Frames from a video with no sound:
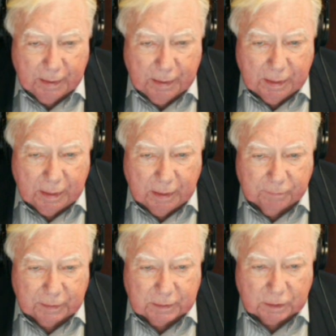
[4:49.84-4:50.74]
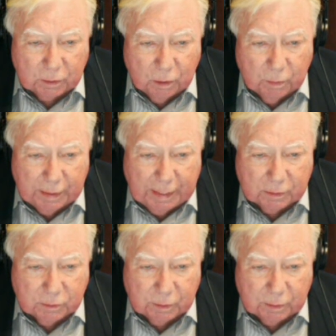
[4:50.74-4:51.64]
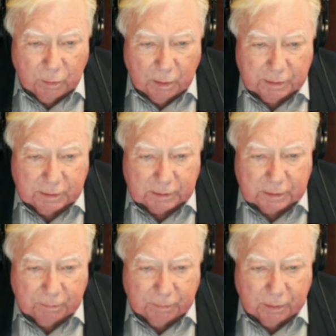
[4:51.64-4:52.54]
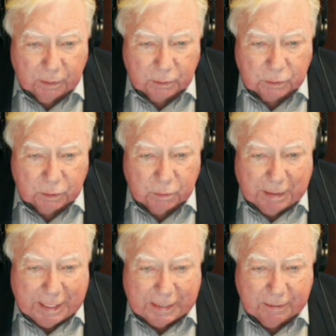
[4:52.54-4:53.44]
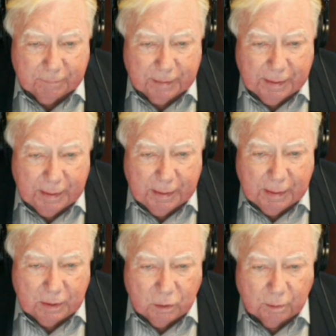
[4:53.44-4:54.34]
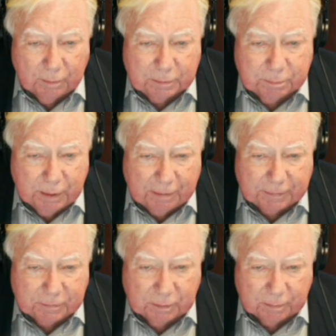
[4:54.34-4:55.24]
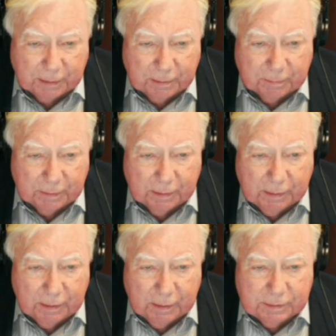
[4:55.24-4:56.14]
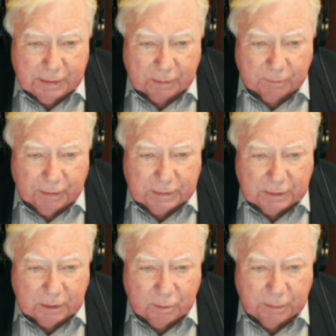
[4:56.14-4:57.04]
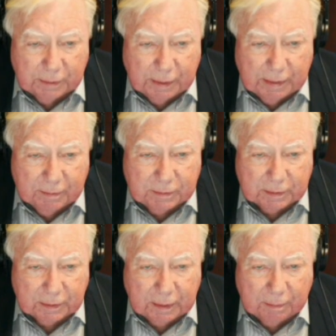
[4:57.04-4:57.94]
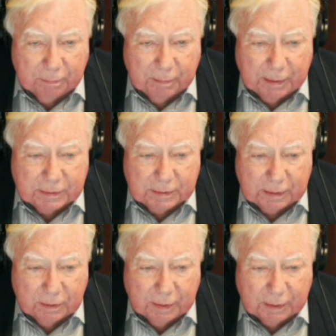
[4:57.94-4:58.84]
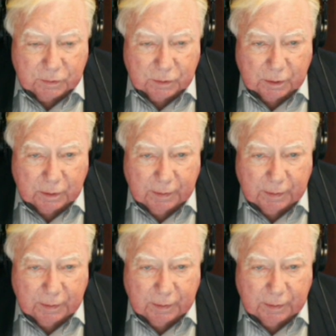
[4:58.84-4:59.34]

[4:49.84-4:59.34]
conflicts that no one actually wants except for those who make enormous profits from them, sacrificing human lives and compromising international